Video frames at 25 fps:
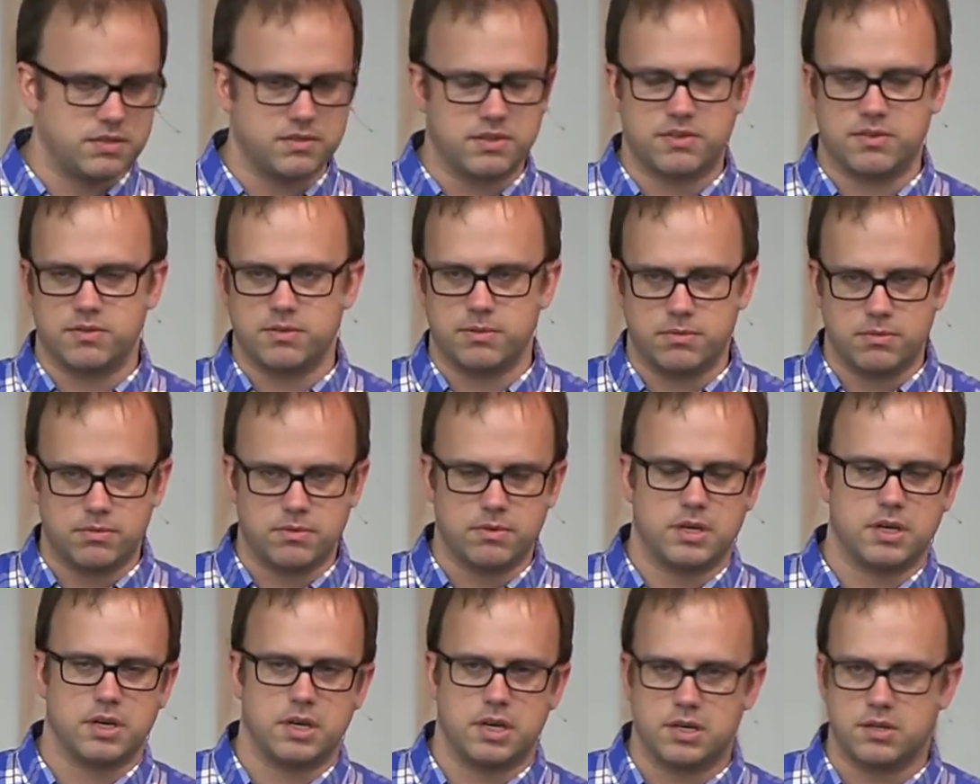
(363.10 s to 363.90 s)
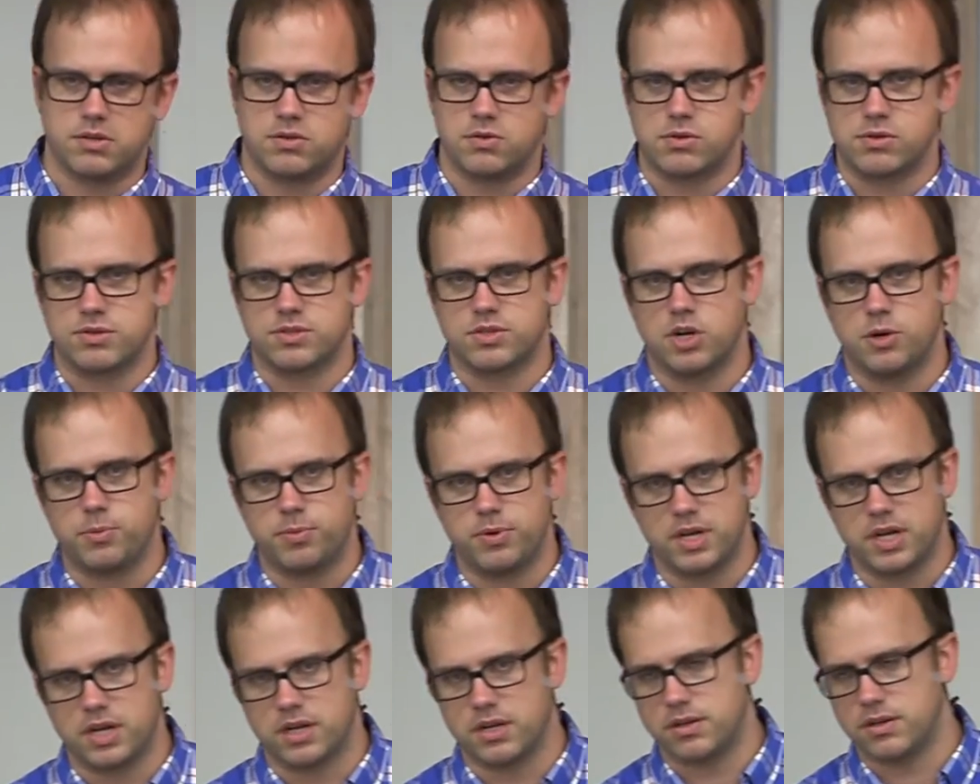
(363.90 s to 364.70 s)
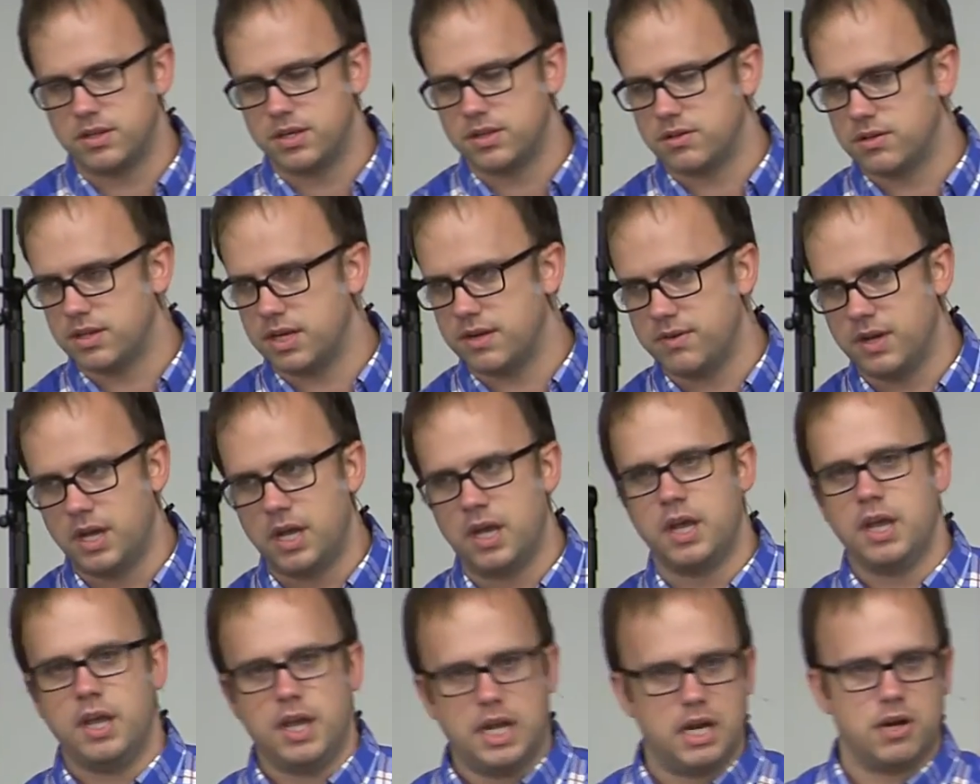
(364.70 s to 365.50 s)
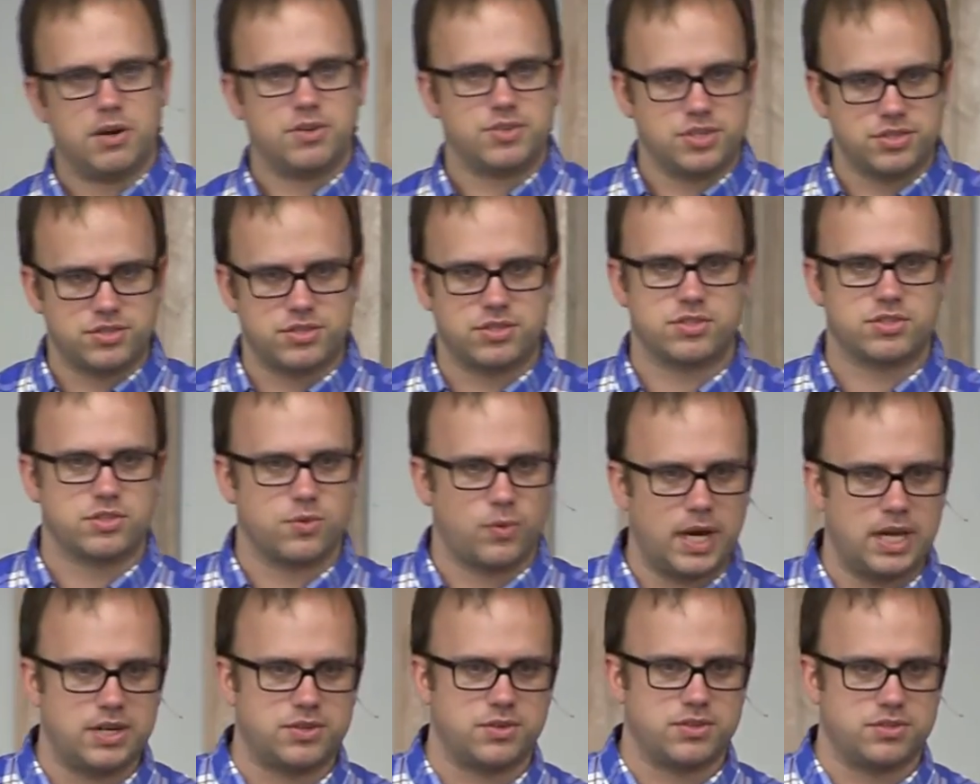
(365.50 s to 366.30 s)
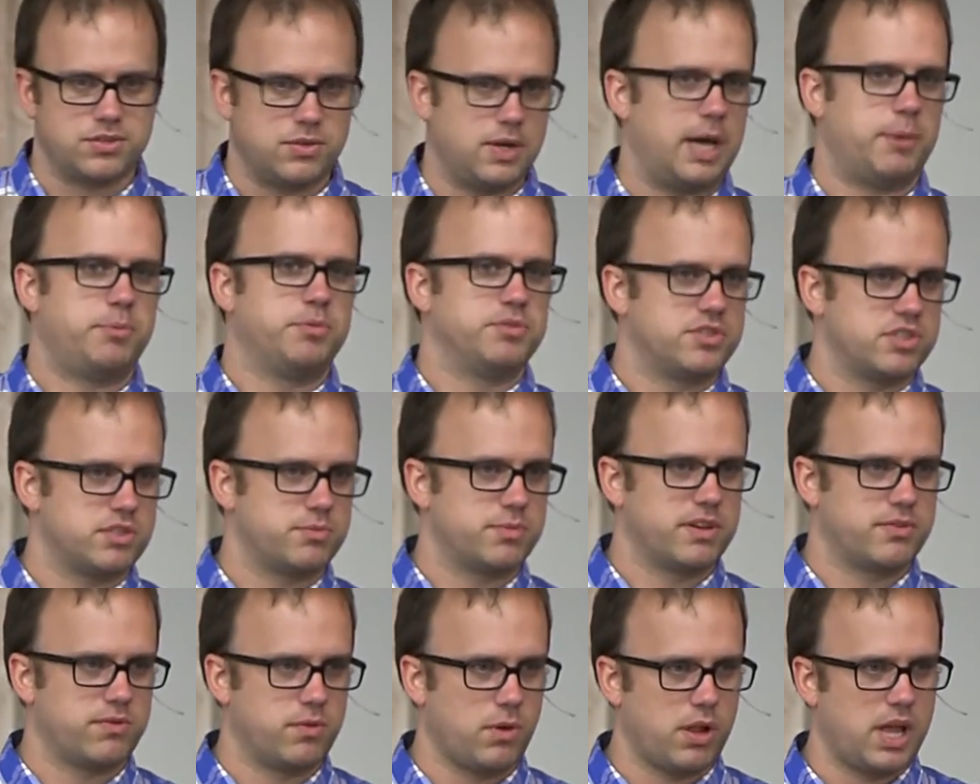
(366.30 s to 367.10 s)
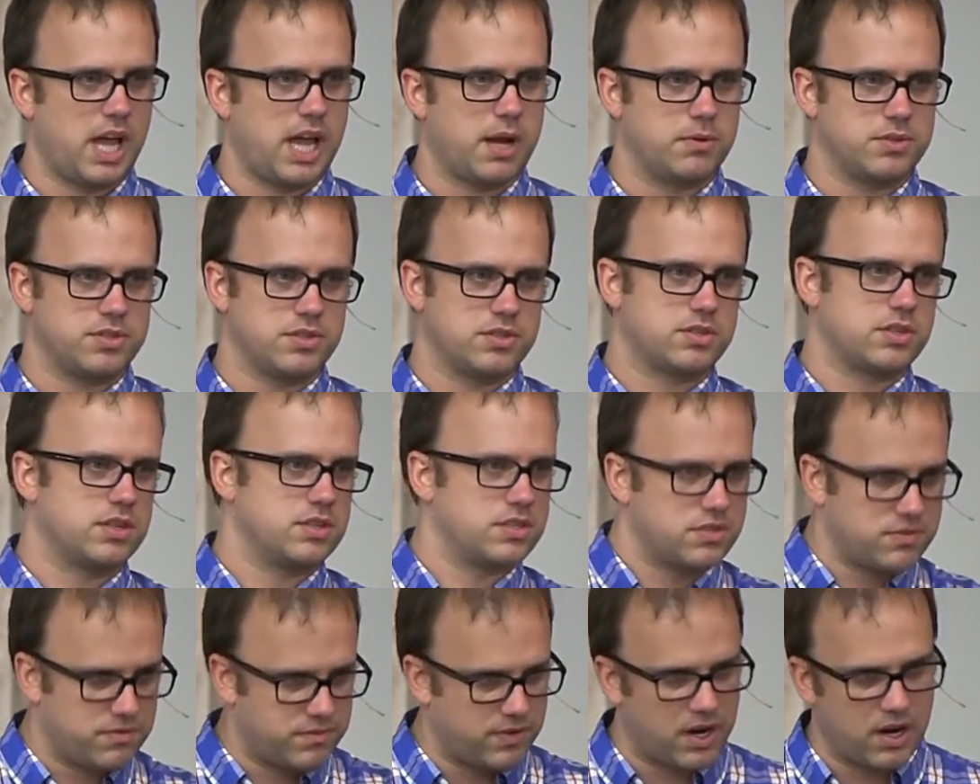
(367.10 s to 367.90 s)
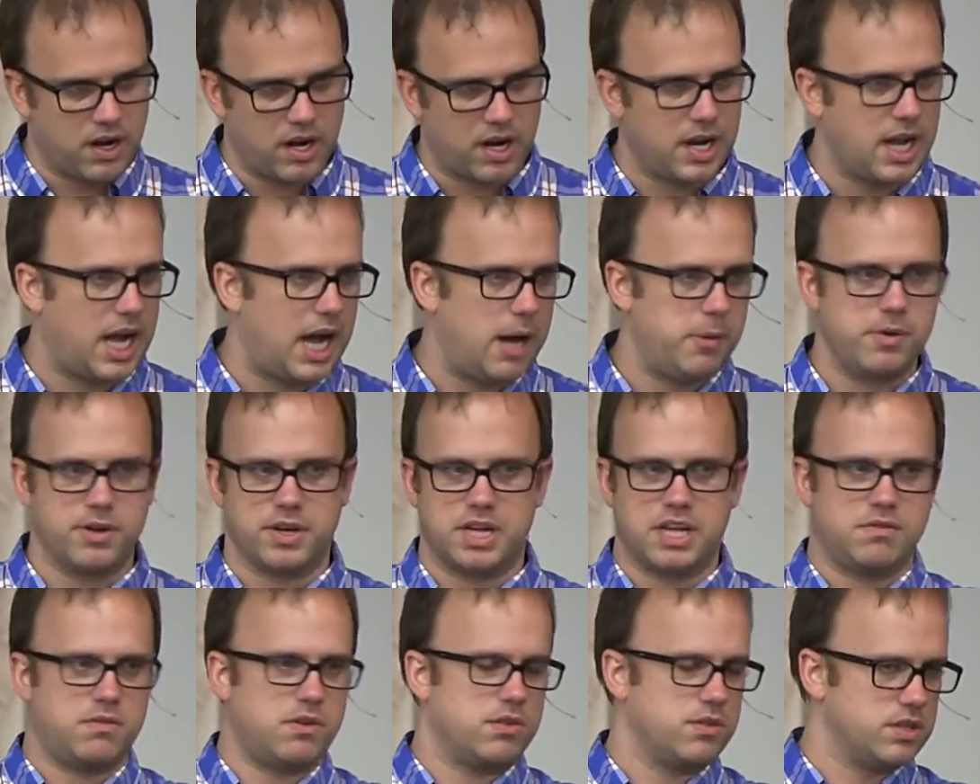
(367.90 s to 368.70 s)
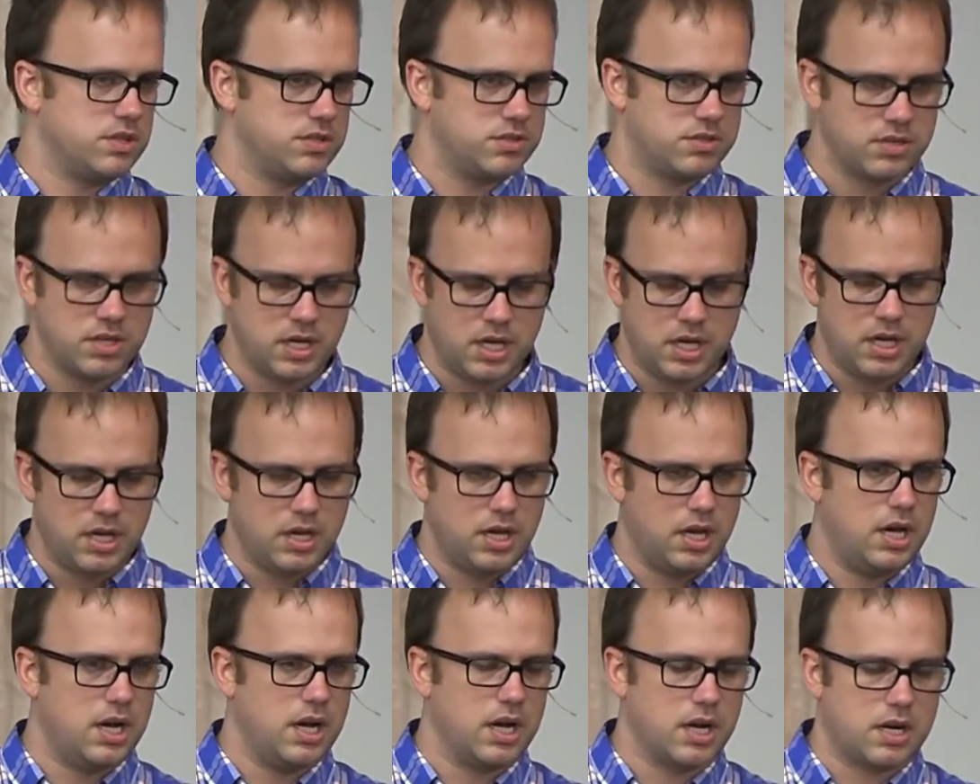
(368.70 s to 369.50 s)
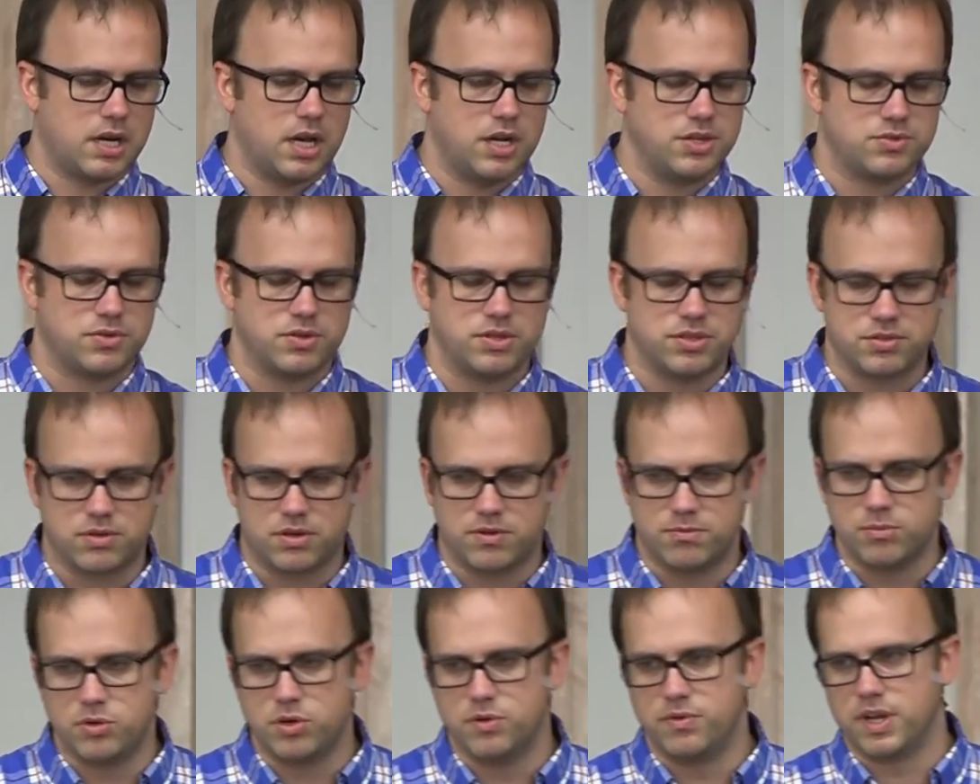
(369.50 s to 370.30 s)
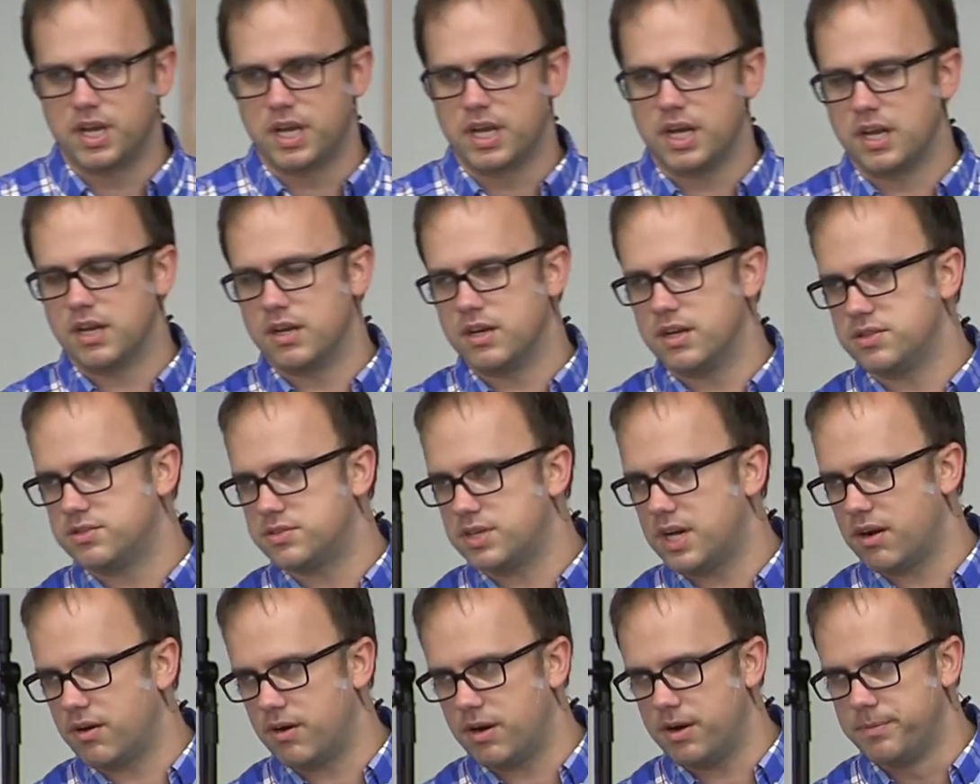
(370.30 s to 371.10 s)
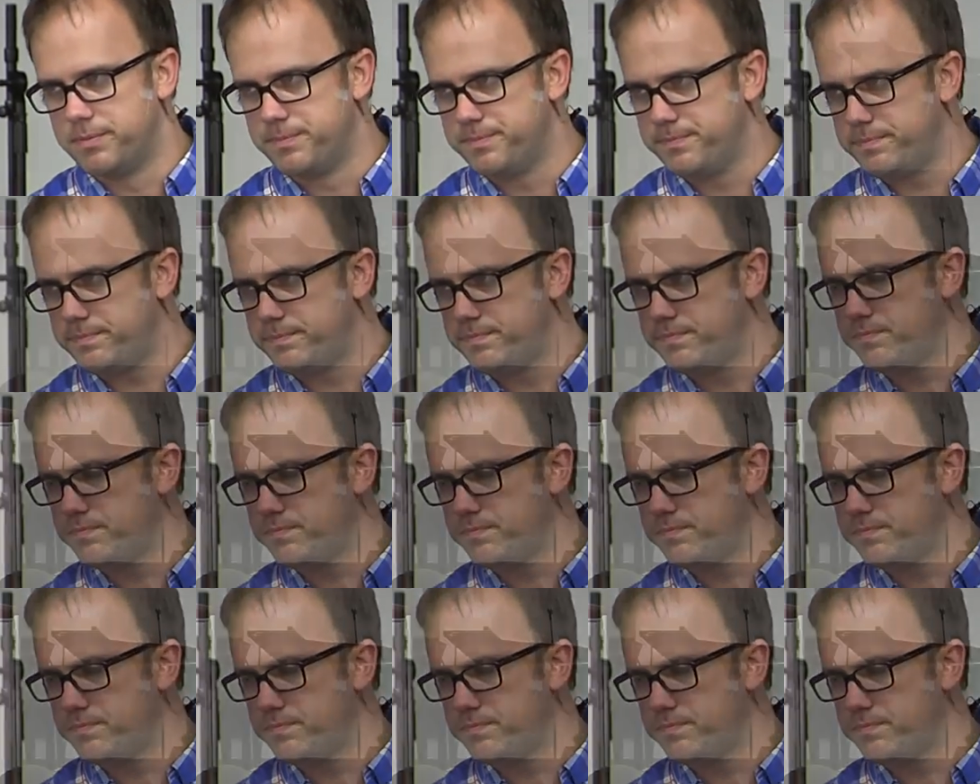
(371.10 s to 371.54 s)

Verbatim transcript: kinds of different doors opening in their life. Here she's just a waitress who happens to speak 4 languages because it's very common to have all these countries sort of moving in, etc.